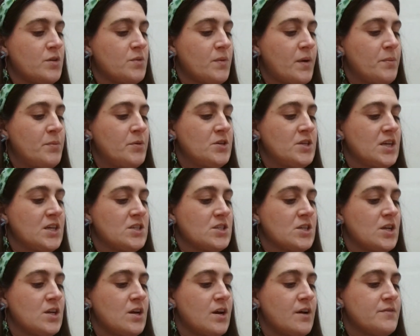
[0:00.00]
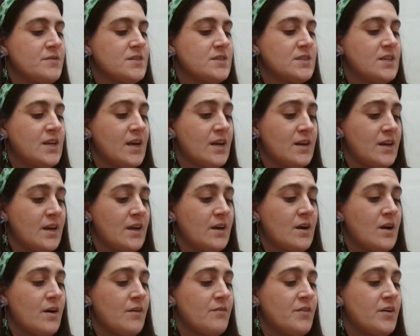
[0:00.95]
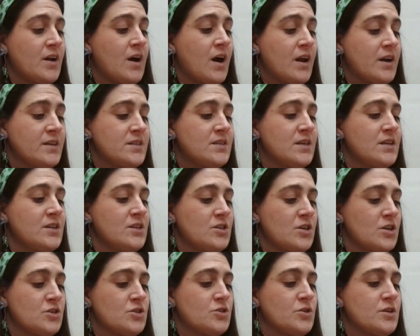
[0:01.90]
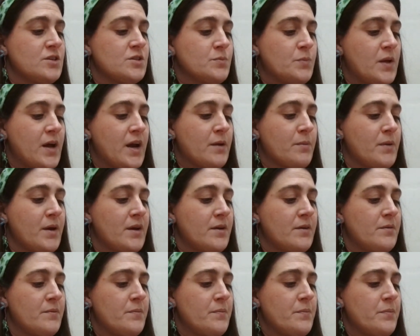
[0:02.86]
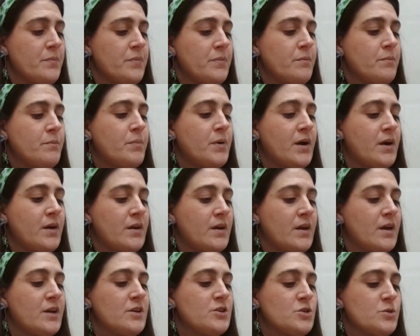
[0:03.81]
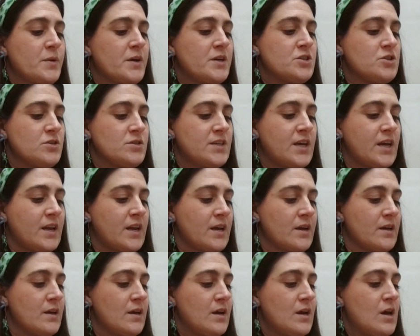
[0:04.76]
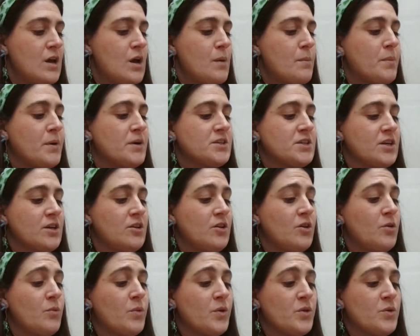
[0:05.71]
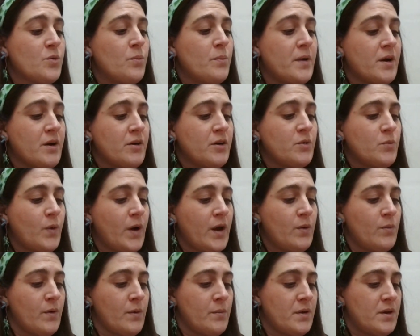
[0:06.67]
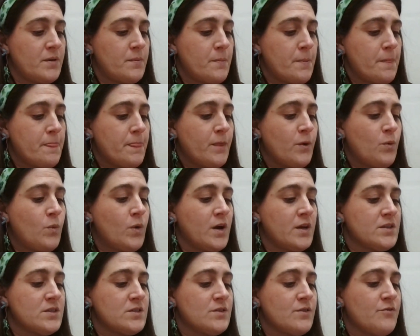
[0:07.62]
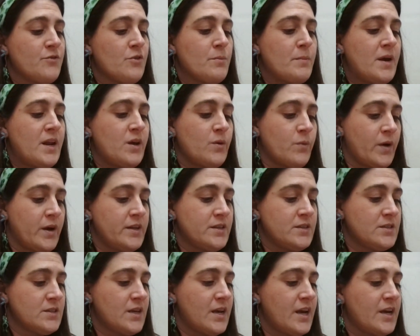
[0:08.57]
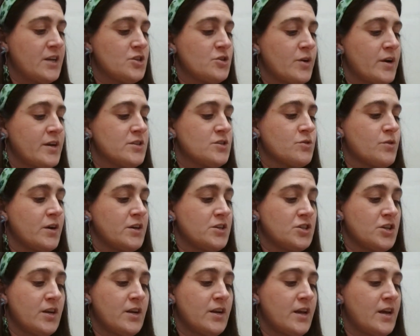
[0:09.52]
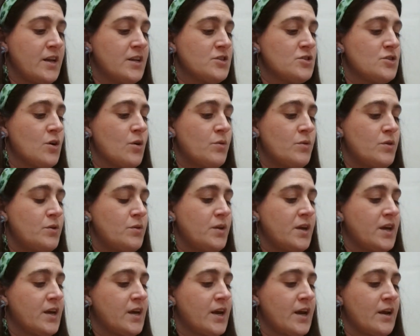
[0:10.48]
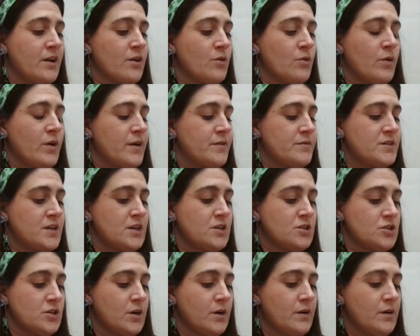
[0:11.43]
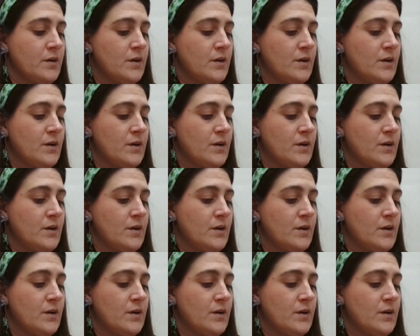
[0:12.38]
the reputation of standing of an honest and industrious black man. But interracial dating, particularly with a married white woman, was, for many whites, a transgression in its own unique category of danger.